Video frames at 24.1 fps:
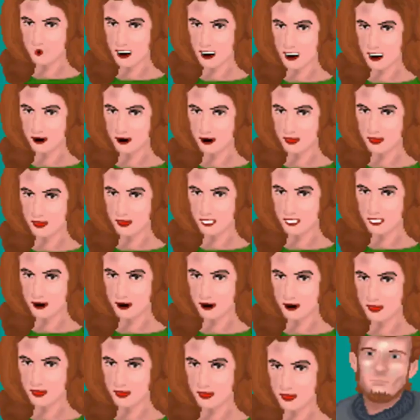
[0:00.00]
Starving,
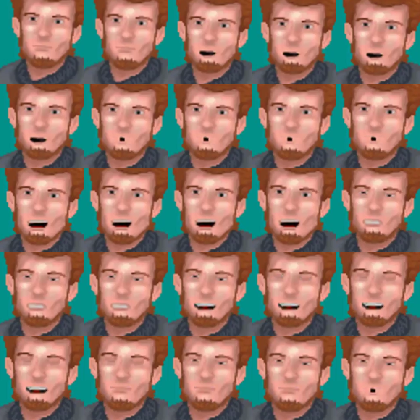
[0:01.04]
actually
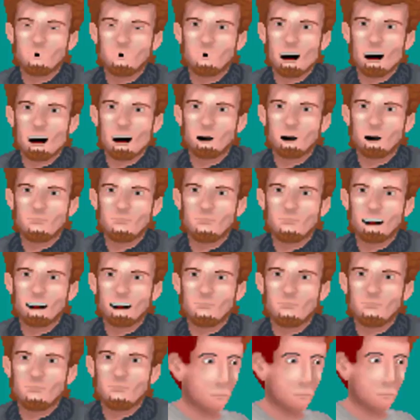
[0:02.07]
up for some
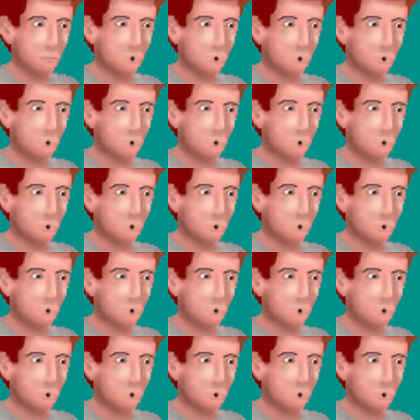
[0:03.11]
sushi.